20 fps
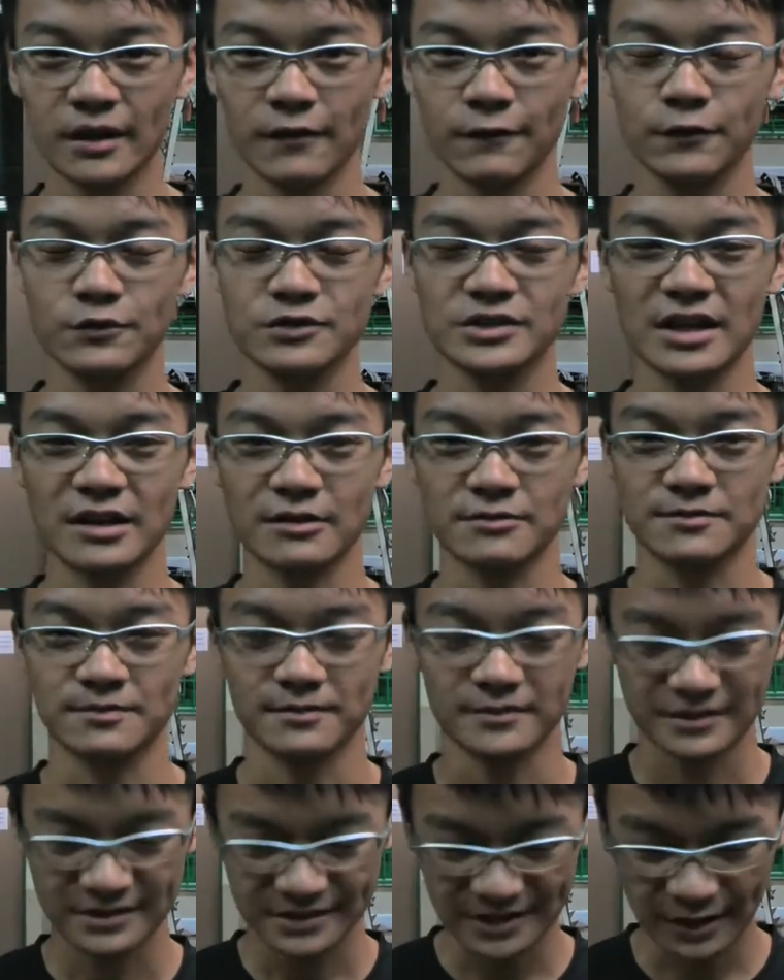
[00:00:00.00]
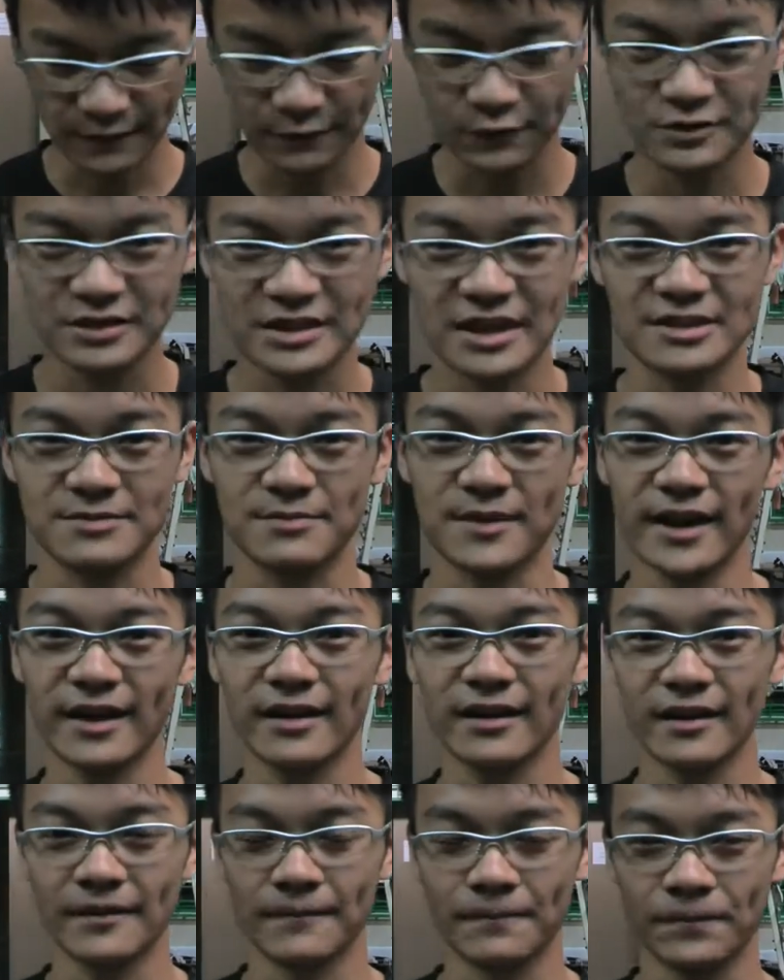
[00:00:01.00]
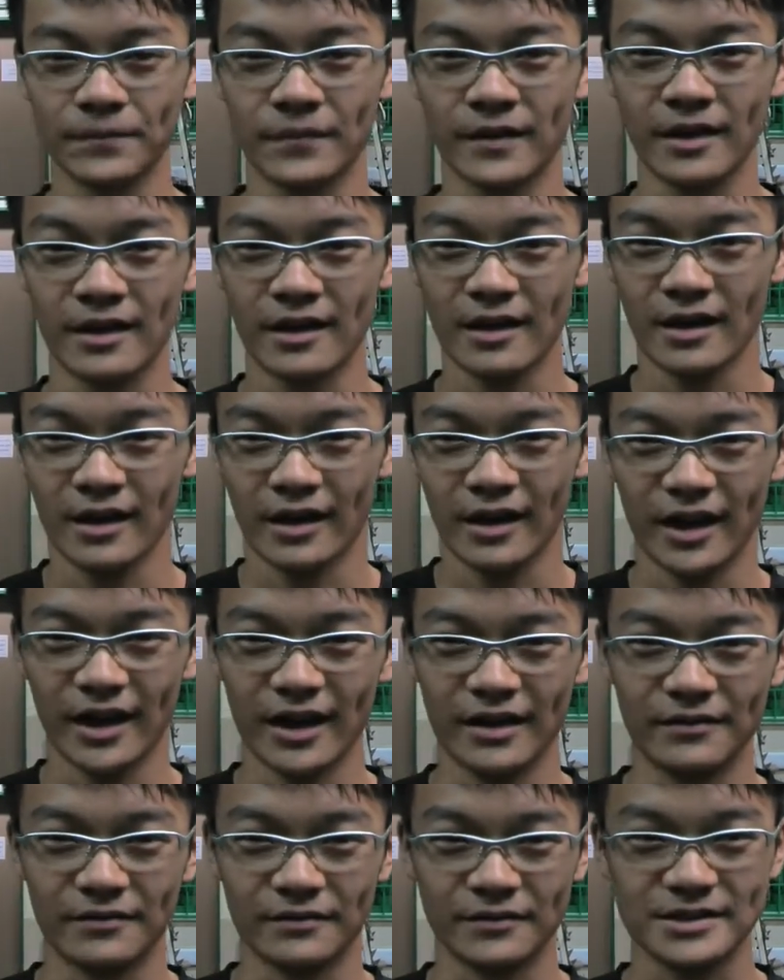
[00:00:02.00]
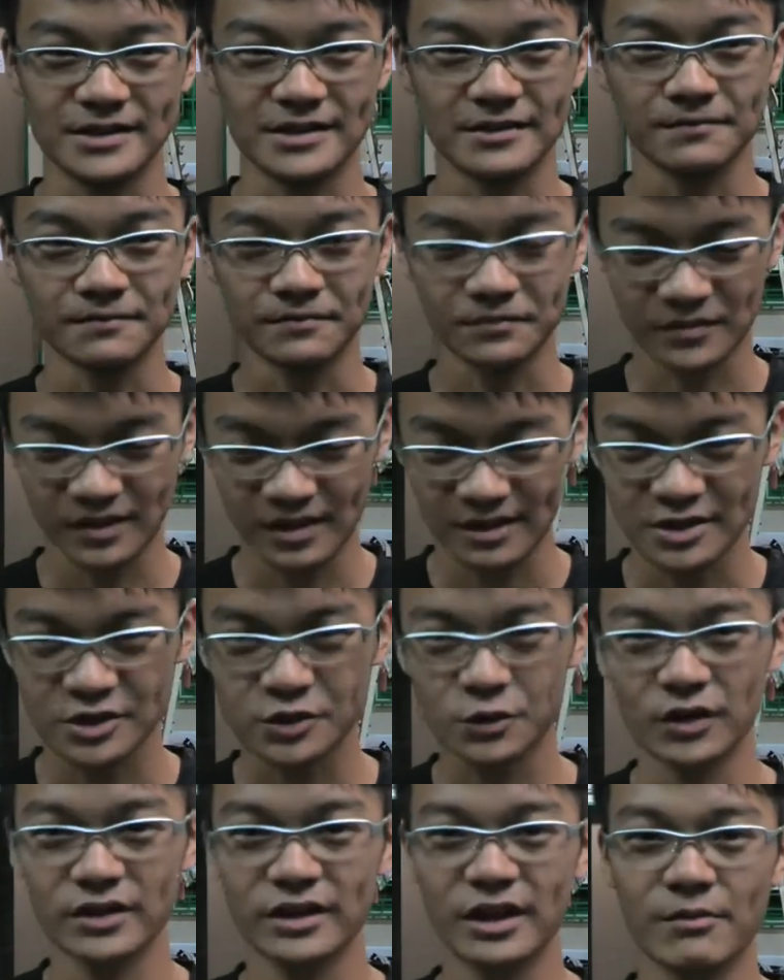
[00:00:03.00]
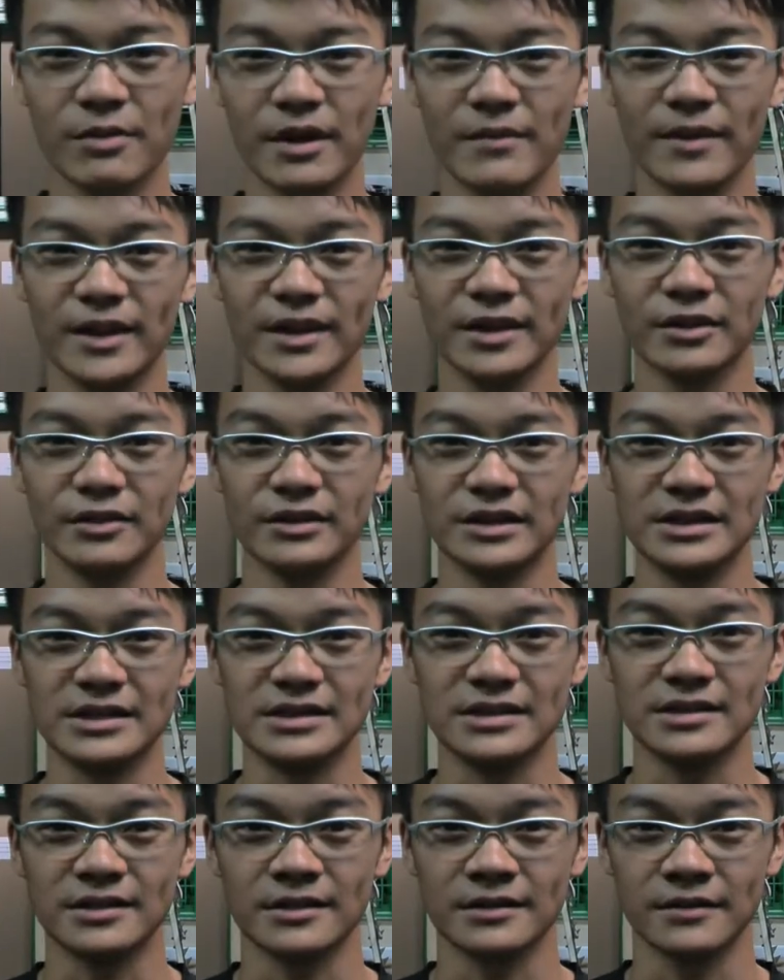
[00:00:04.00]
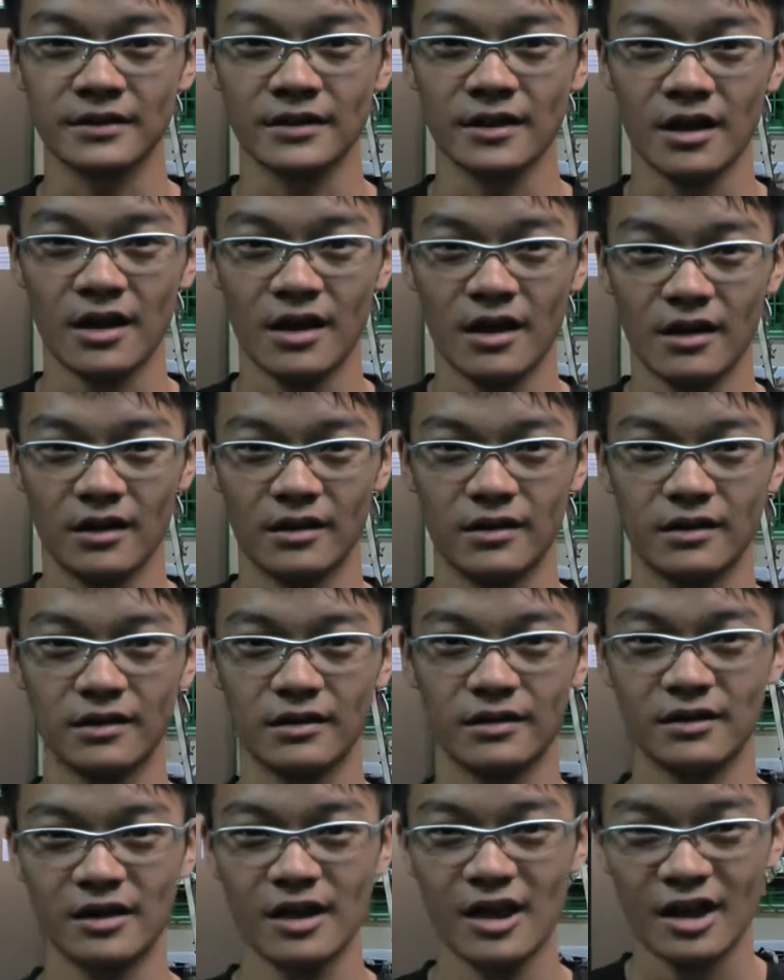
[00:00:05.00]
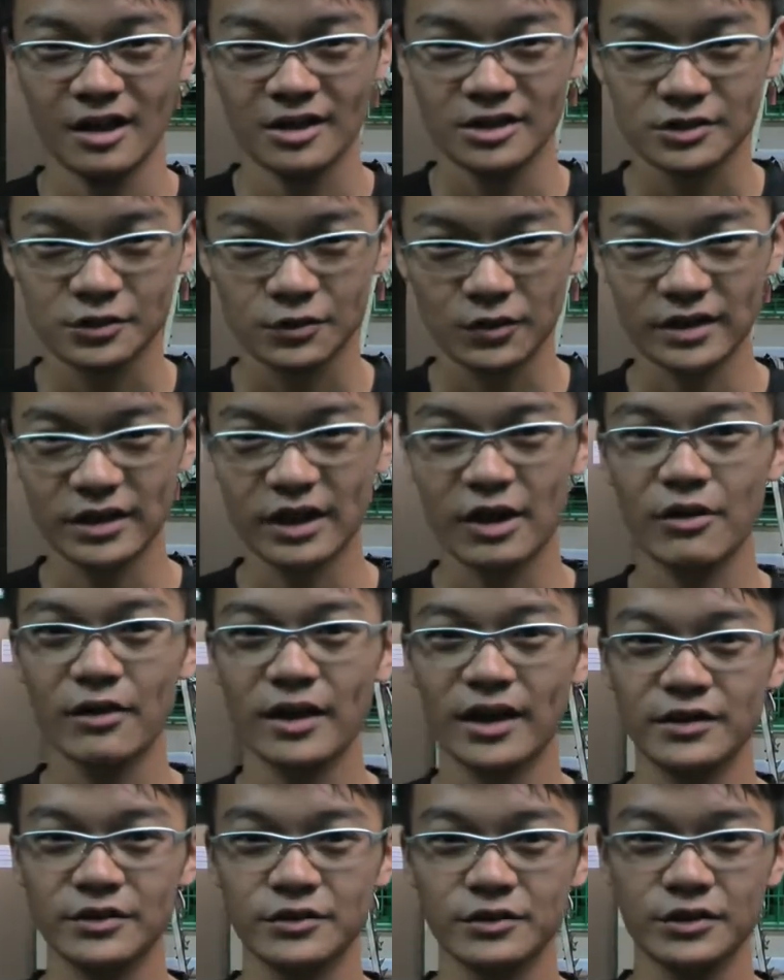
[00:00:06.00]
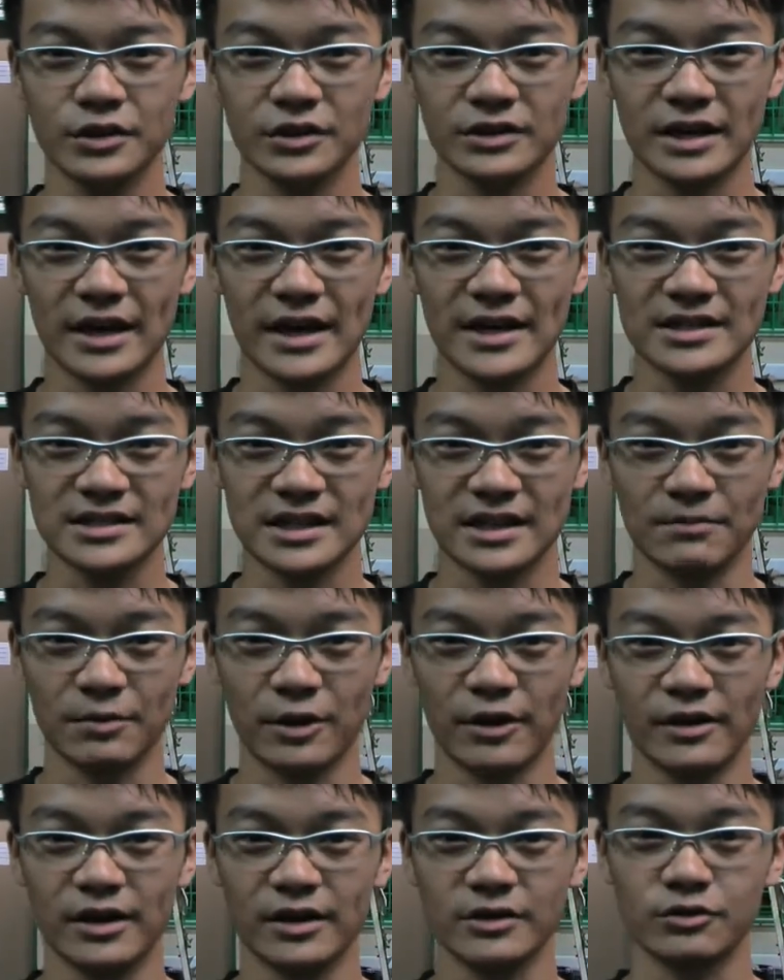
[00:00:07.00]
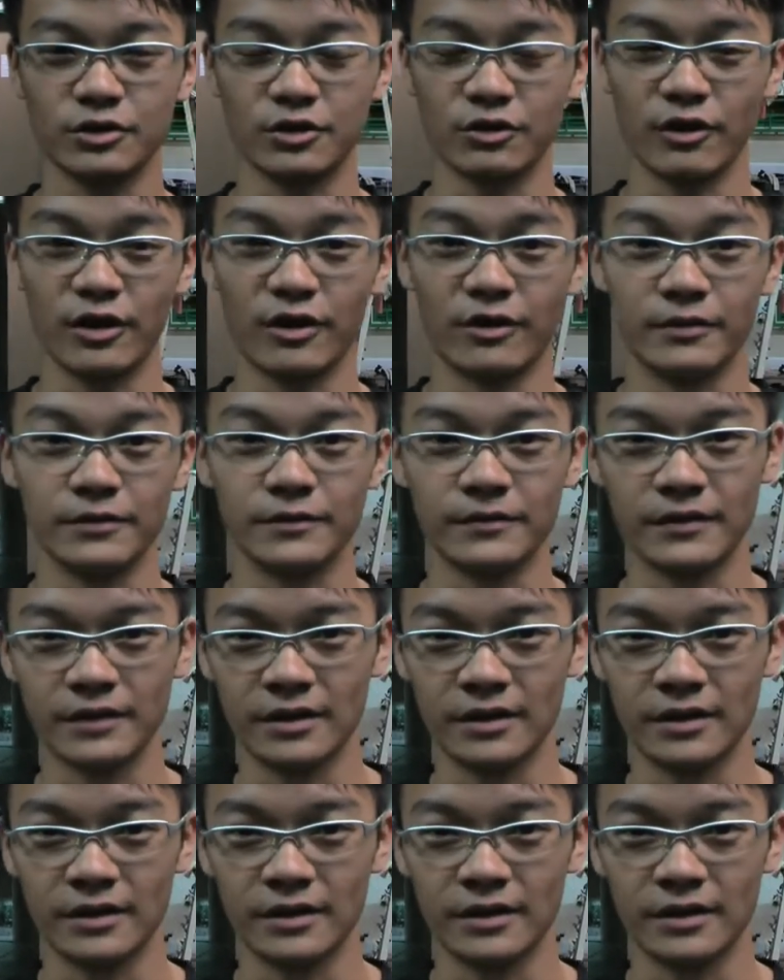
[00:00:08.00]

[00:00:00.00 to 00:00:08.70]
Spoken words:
Take a few steps back and squat down by bending your knees. Squat down until your thighs are parallel to the ground.